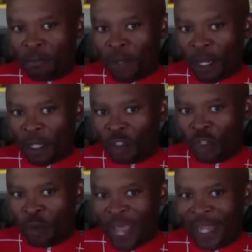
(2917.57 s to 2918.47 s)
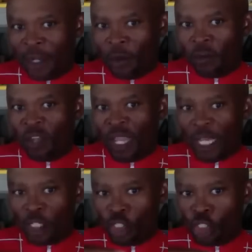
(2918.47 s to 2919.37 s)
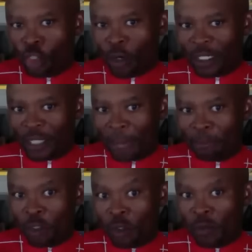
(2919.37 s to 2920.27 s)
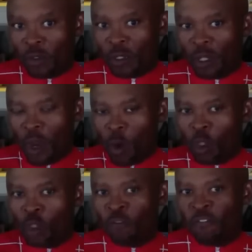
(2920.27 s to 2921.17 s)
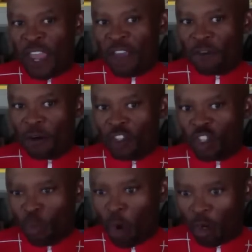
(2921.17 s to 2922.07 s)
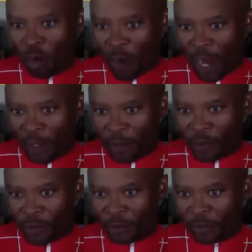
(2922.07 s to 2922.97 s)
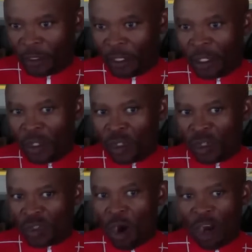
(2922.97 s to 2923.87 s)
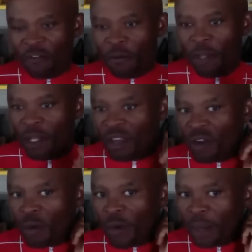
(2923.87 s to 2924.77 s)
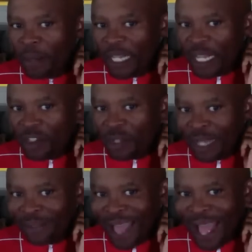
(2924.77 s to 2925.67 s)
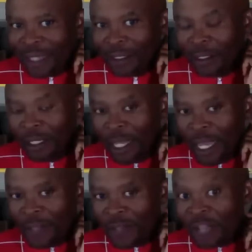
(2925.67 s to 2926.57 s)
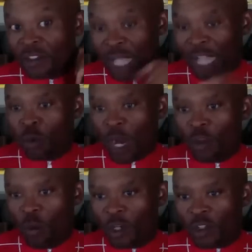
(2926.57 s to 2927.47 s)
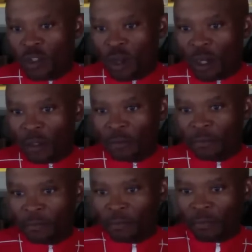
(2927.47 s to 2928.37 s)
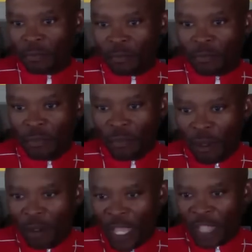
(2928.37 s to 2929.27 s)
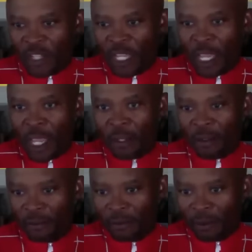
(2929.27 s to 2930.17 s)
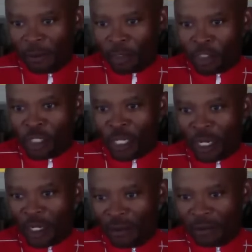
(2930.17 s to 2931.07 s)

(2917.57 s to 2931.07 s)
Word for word: uh, tube angles and short top tubes, which favor smaller riders. So it's hard for me to give you a recommendation like that. And that's that's where you want to start. Thanks, Ian. Appreciate it.